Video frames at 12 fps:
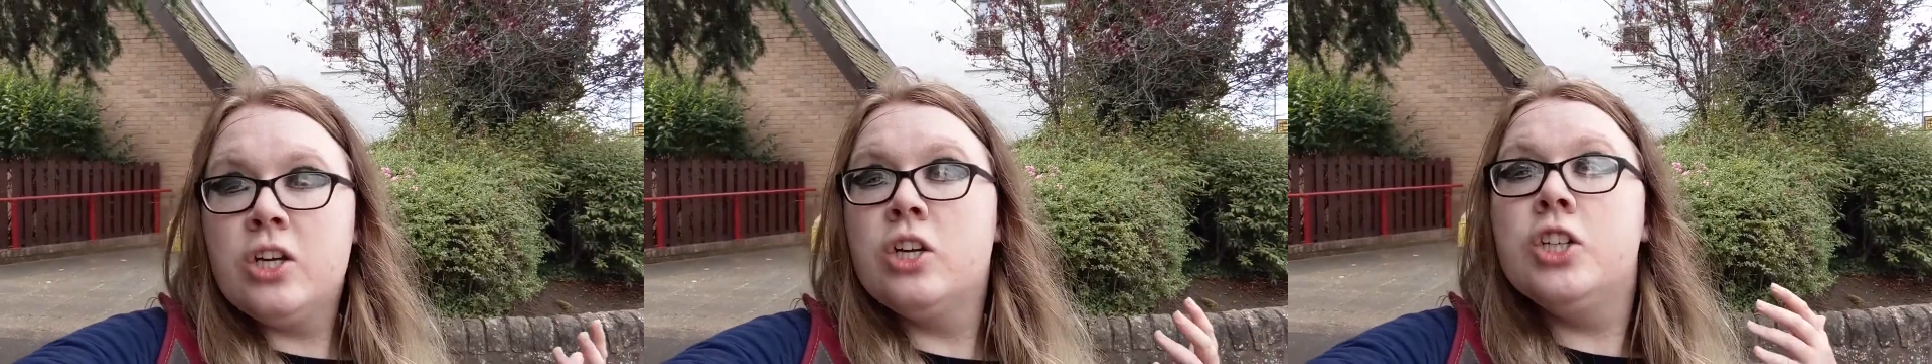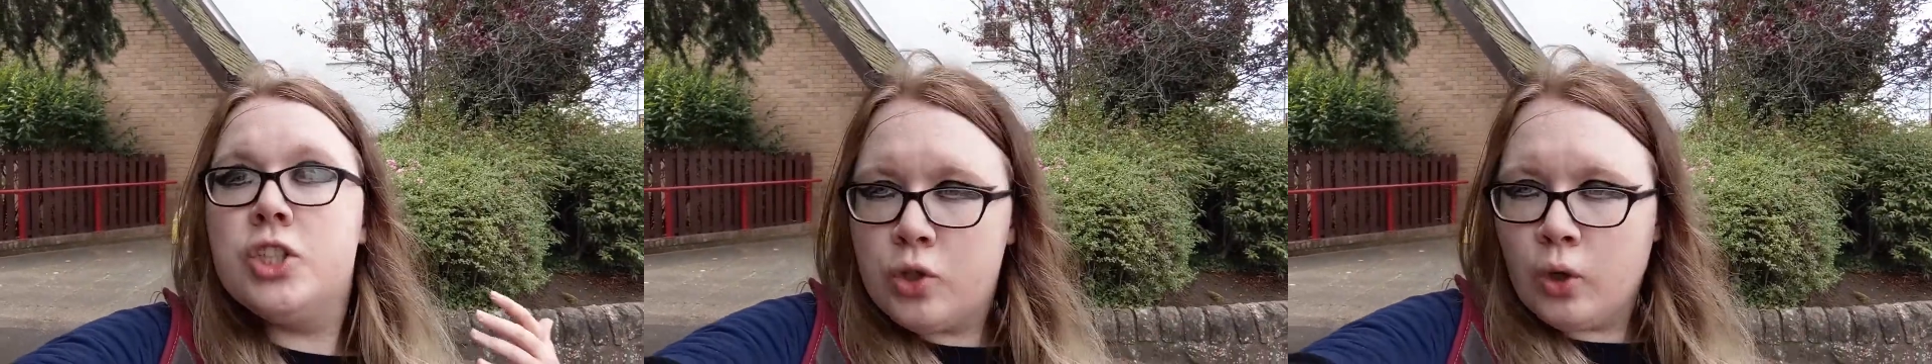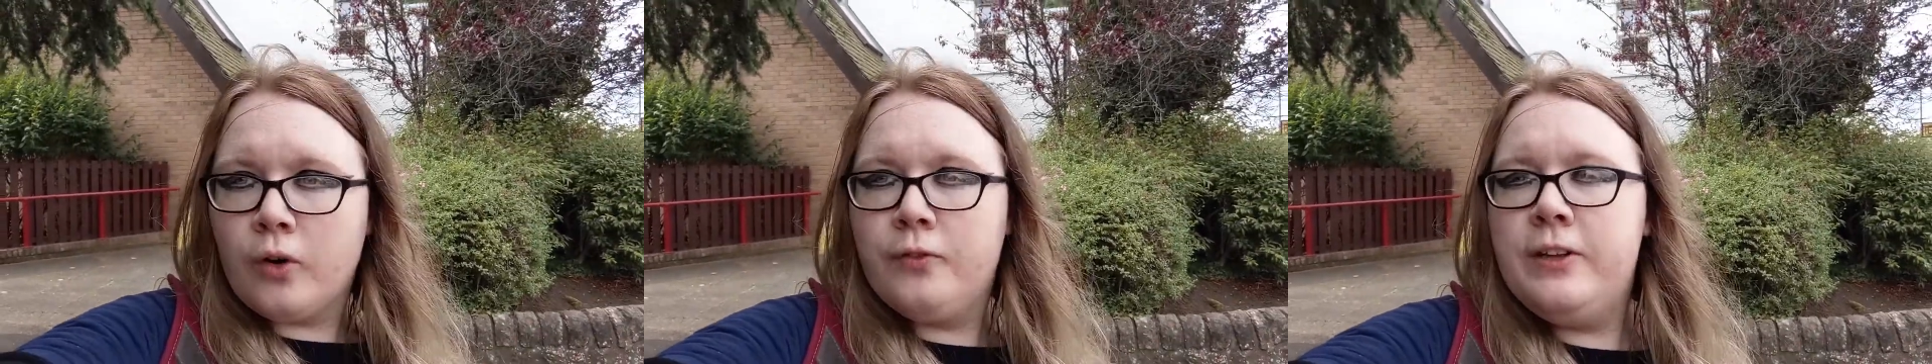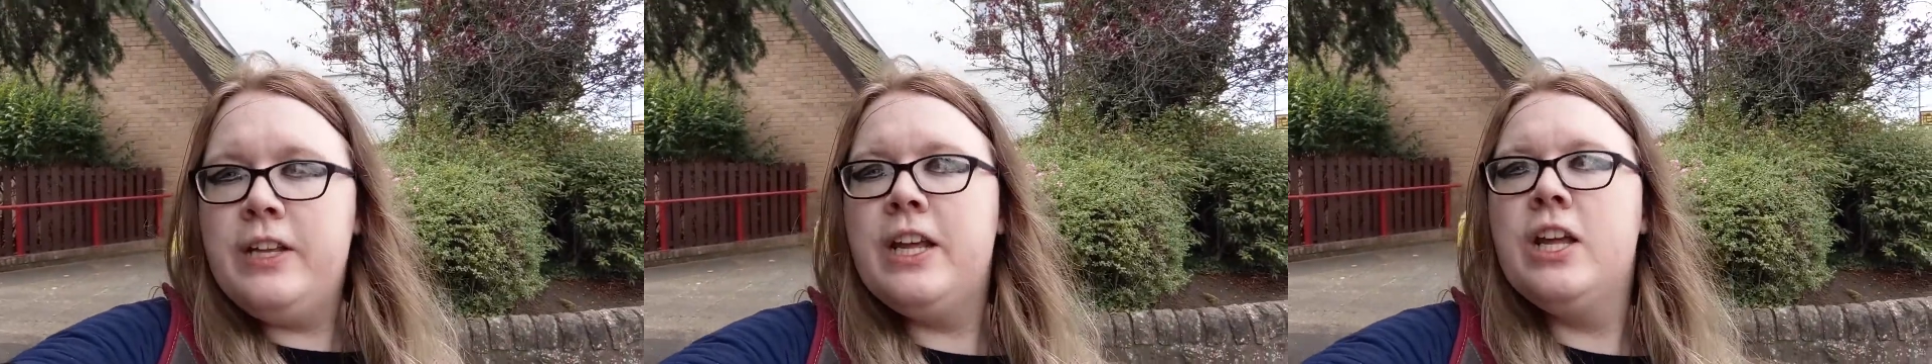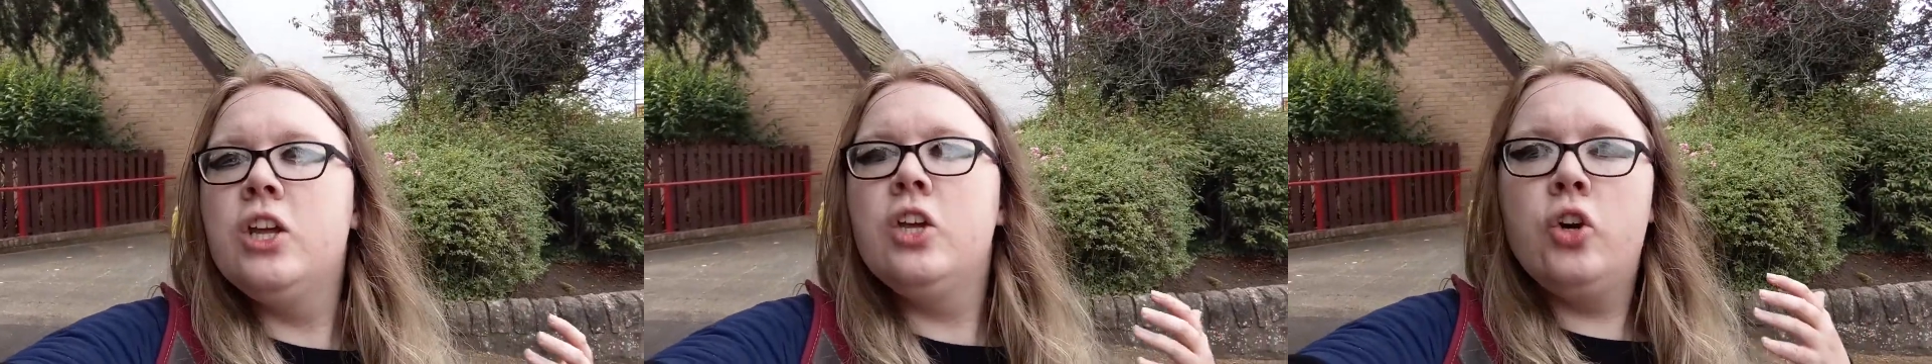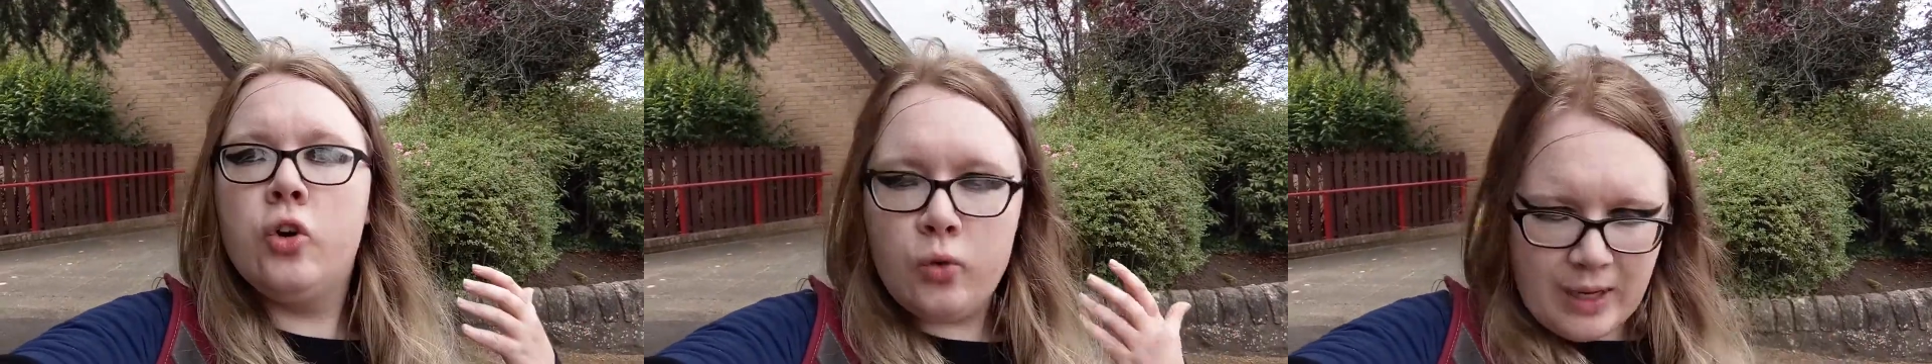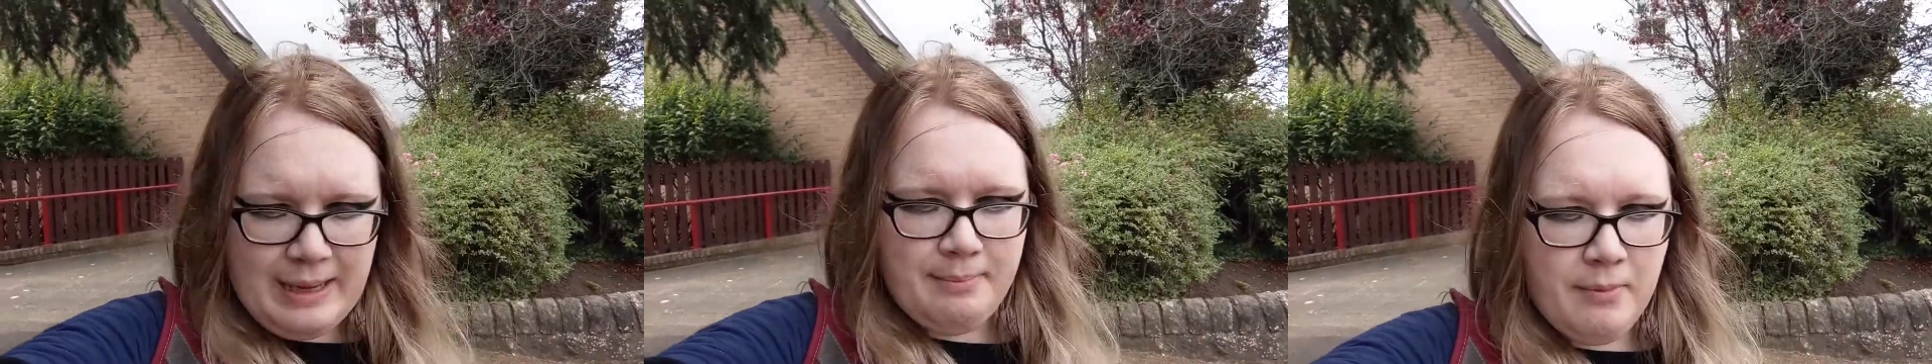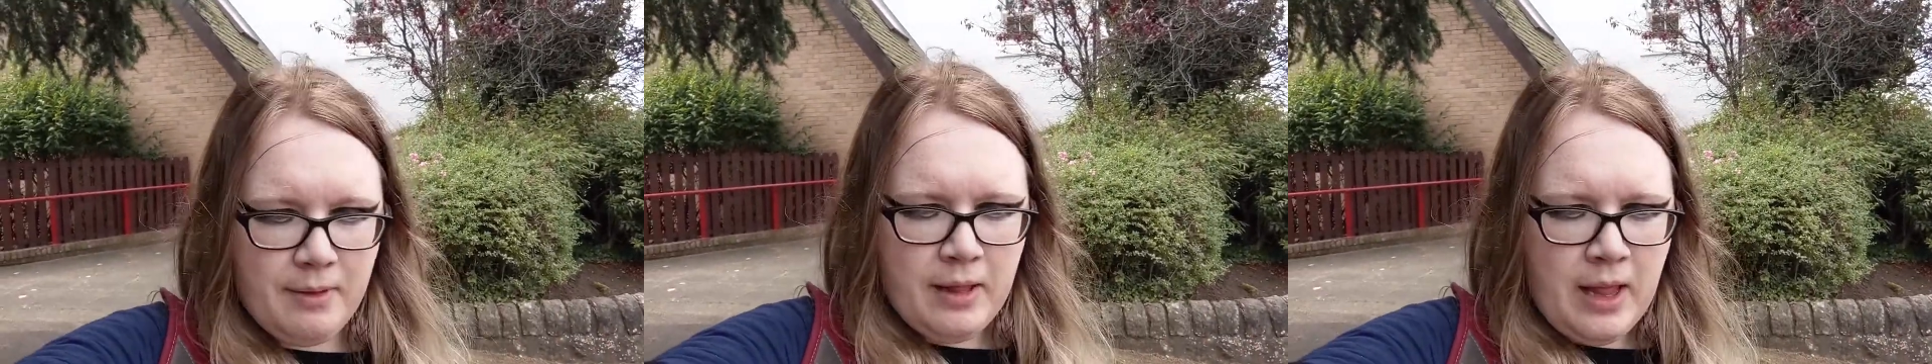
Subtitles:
Corstorphine cream?